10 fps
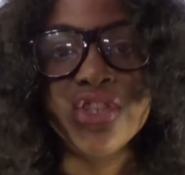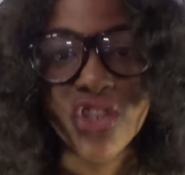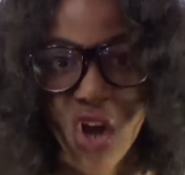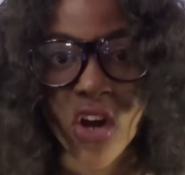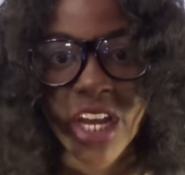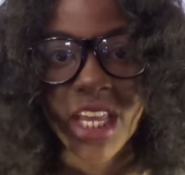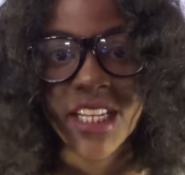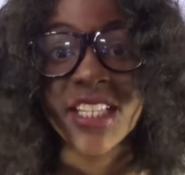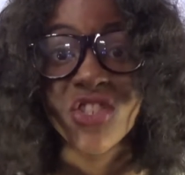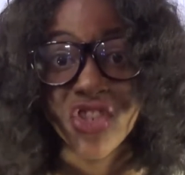
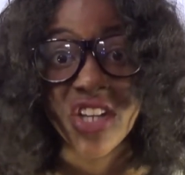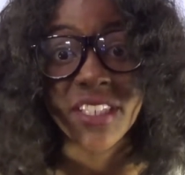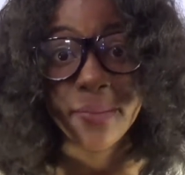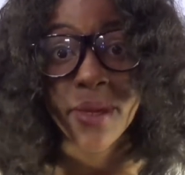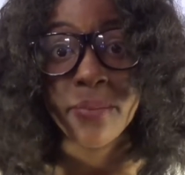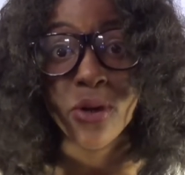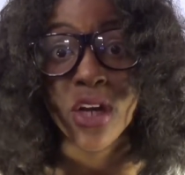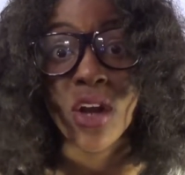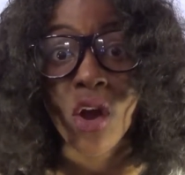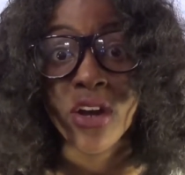Jariana is Justin Bieber
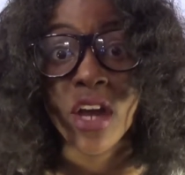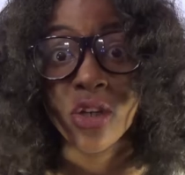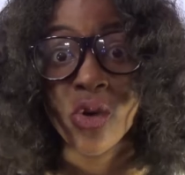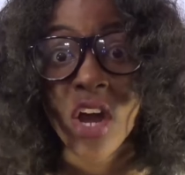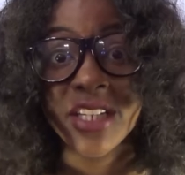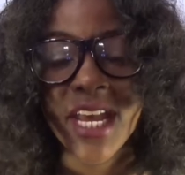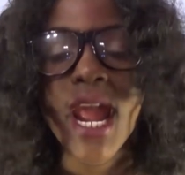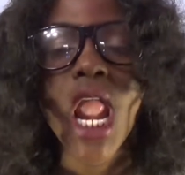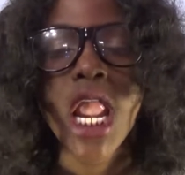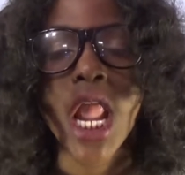and Ariana
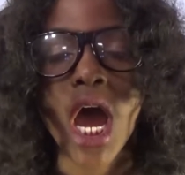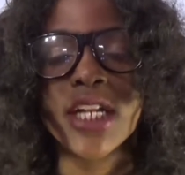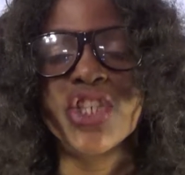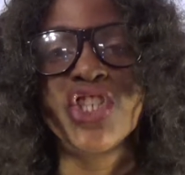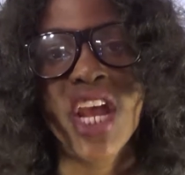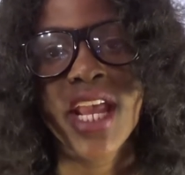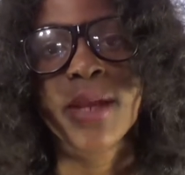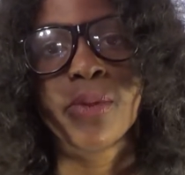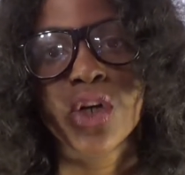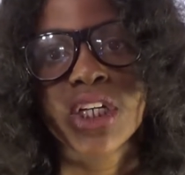Grande. Not
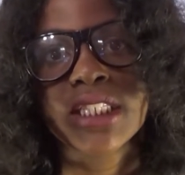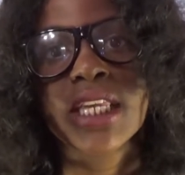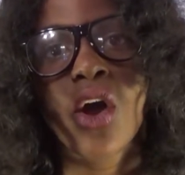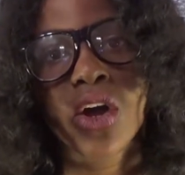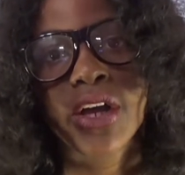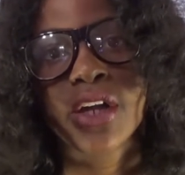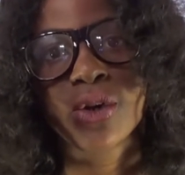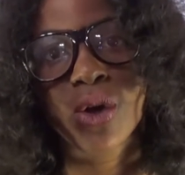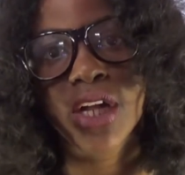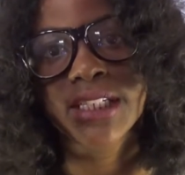Jay Brooks and Ariana
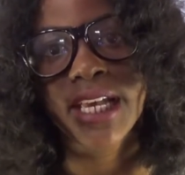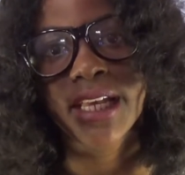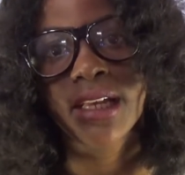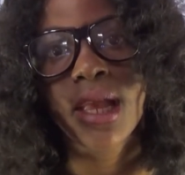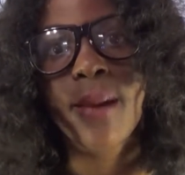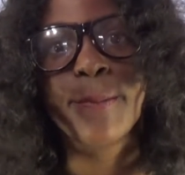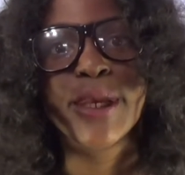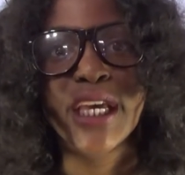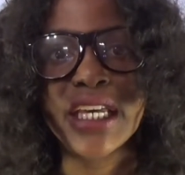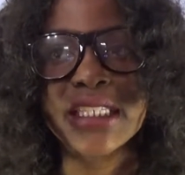Grande,
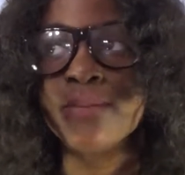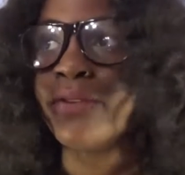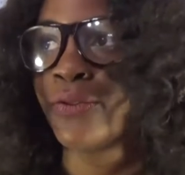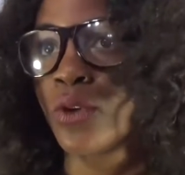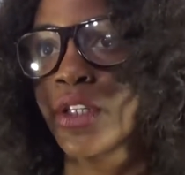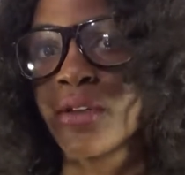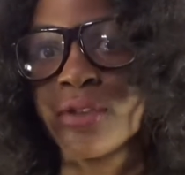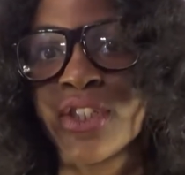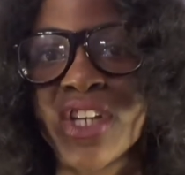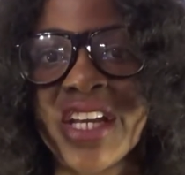because before there
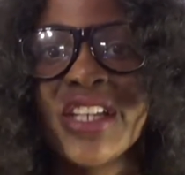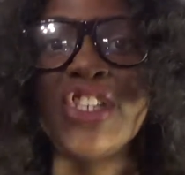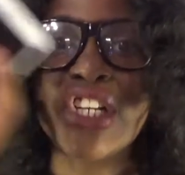was Jay,